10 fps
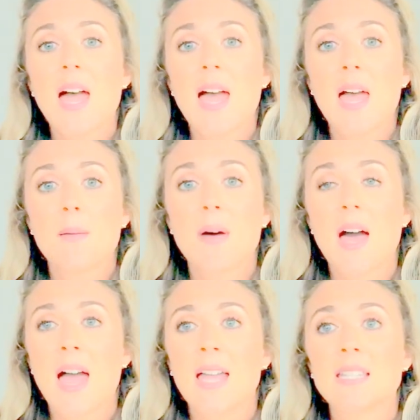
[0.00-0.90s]

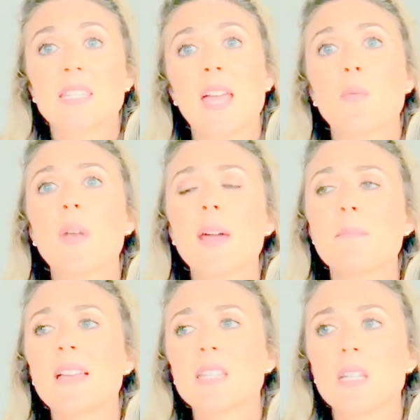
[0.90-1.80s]
And then when
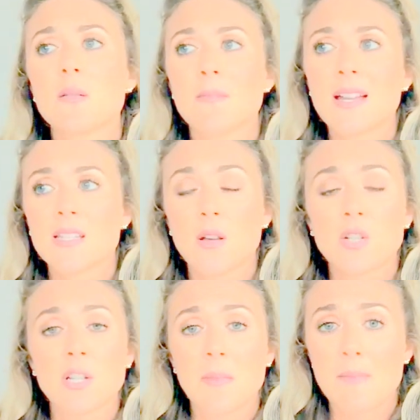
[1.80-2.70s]
I'm
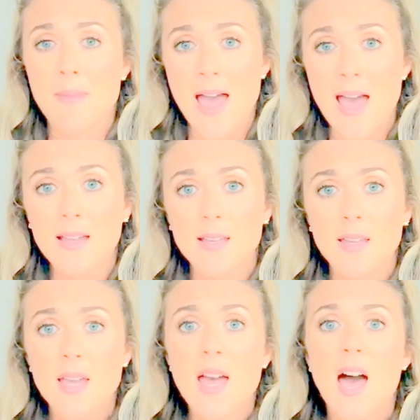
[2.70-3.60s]
massaging my back,
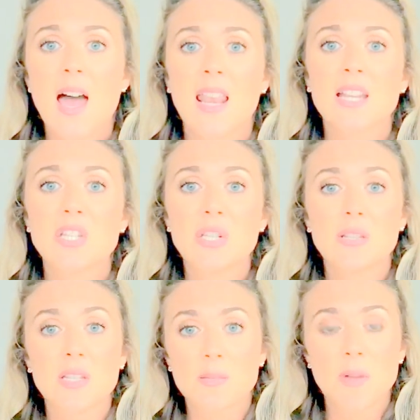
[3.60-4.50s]
I like to
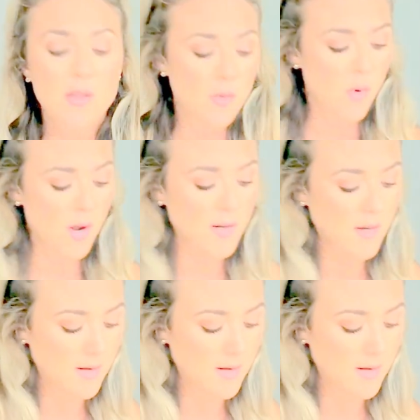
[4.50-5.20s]
use a smoother one,